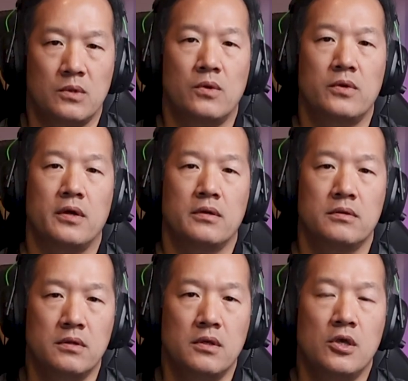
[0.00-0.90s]
Okay.
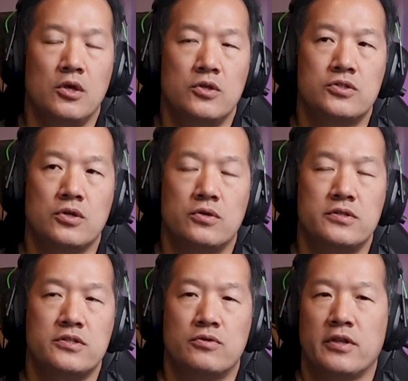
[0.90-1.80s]
So
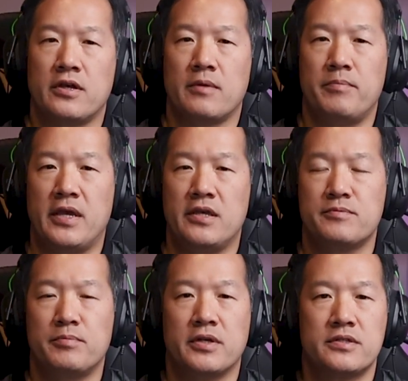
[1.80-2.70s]
is there like a base
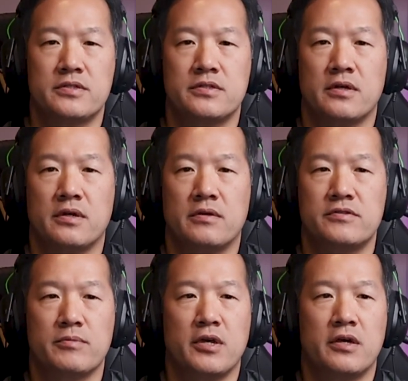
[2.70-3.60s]
plus
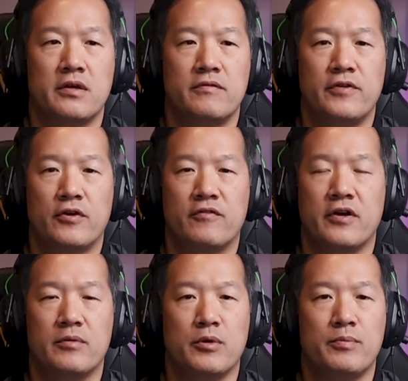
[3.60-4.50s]
some kind of
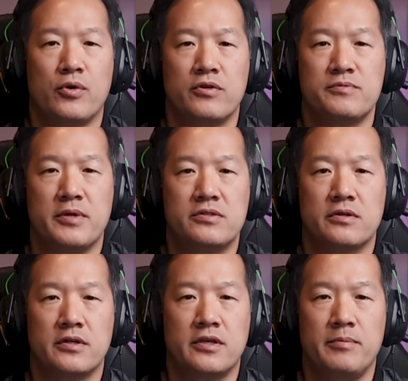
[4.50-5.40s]
verifiable bonus based
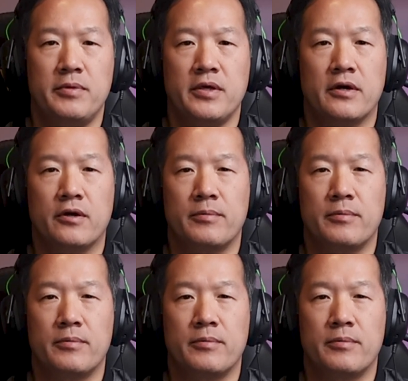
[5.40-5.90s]
on a KPI or a